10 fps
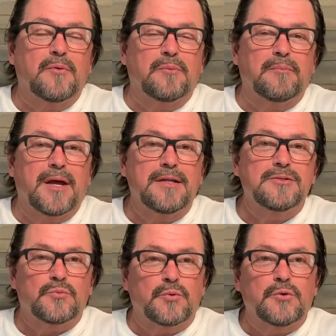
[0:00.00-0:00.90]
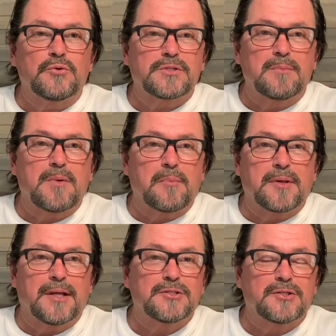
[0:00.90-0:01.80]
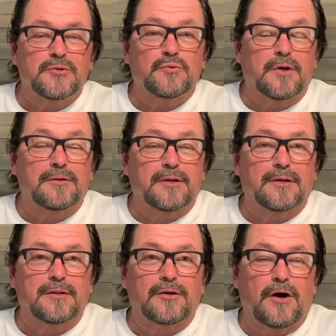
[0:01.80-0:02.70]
When man's rules come up against the